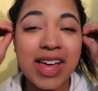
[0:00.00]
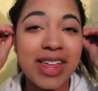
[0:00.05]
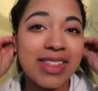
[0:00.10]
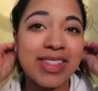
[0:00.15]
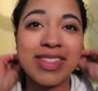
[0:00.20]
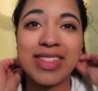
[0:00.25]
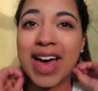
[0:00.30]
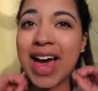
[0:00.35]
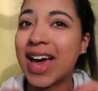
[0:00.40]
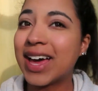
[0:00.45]

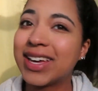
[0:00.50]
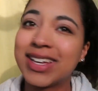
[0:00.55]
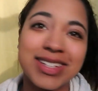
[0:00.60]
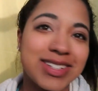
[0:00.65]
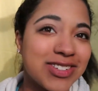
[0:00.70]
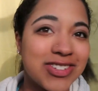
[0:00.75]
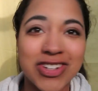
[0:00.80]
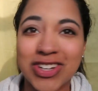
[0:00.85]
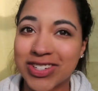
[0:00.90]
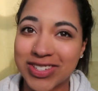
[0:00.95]
That
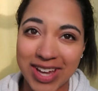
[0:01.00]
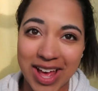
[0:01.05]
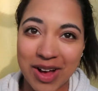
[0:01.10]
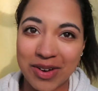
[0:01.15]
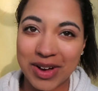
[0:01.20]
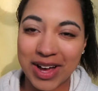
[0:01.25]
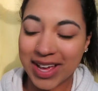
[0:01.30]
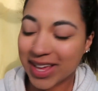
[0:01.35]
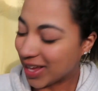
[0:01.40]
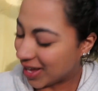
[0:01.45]
is just
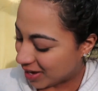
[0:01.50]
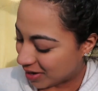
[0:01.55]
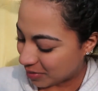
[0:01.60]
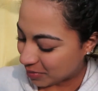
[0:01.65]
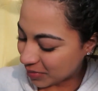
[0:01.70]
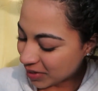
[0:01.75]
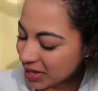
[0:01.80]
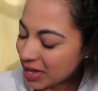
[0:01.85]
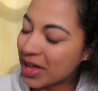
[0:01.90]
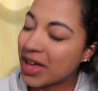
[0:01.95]
how I
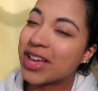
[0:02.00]
am.